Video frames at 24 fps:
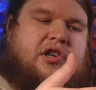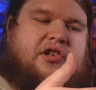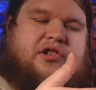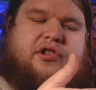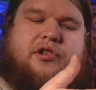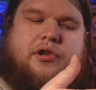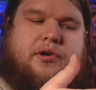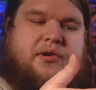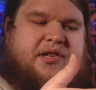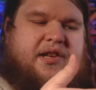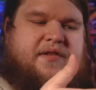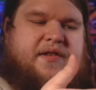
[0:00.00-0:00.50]
you
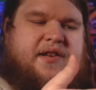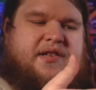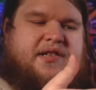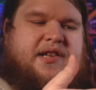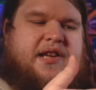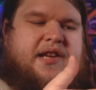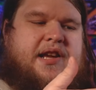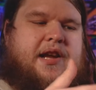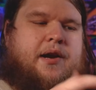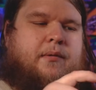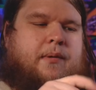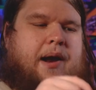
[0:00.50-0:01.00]
just loosen
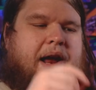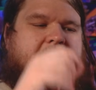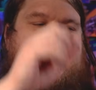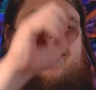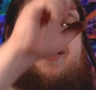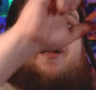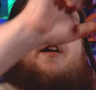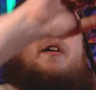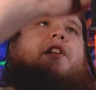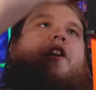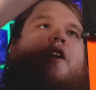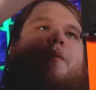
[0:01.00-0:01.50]
this key
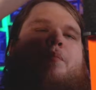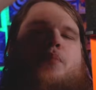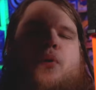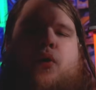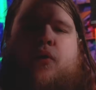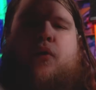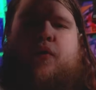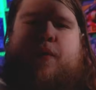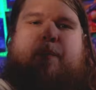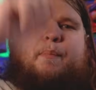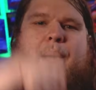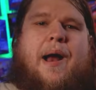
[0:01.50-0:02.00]
right here and you
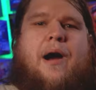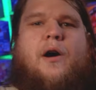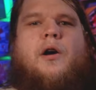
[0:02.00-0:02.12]
could pull the